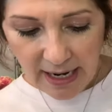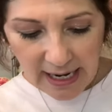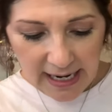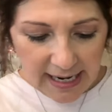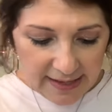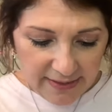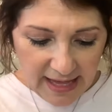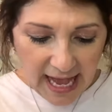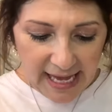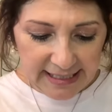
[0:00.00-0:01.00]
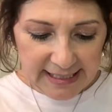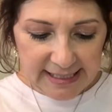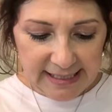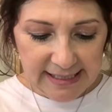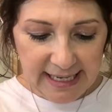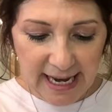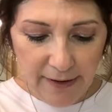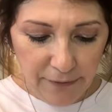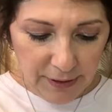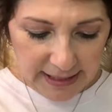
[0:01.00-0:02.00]
And that is
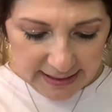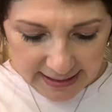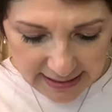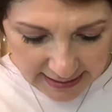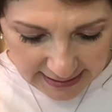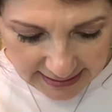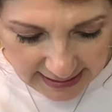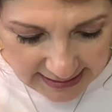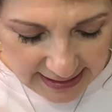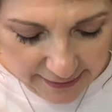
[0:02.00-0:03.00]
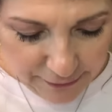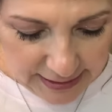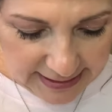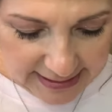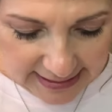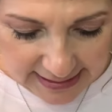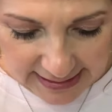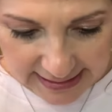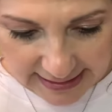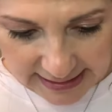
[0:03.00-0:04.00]
everything. I think that's everything
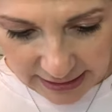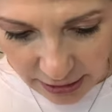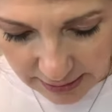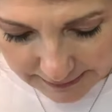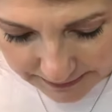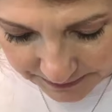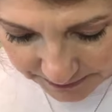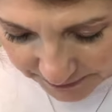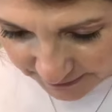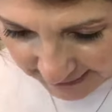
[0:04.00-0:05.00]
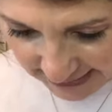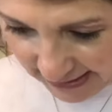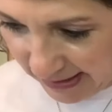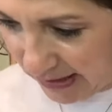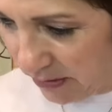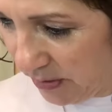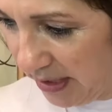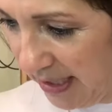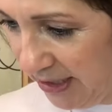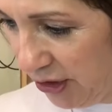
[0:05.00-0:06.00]
in there. What
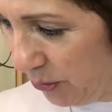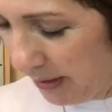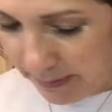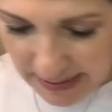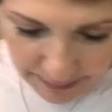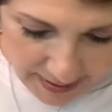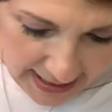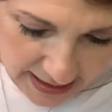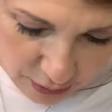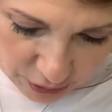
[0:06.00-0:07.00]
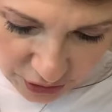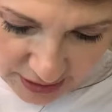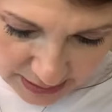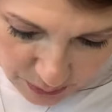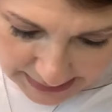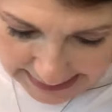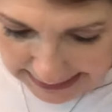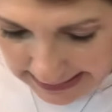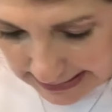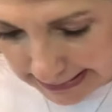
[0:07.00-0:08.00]
did I do with my pouch that was in
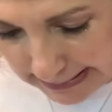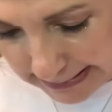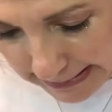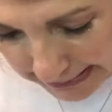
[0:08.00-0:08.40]
here?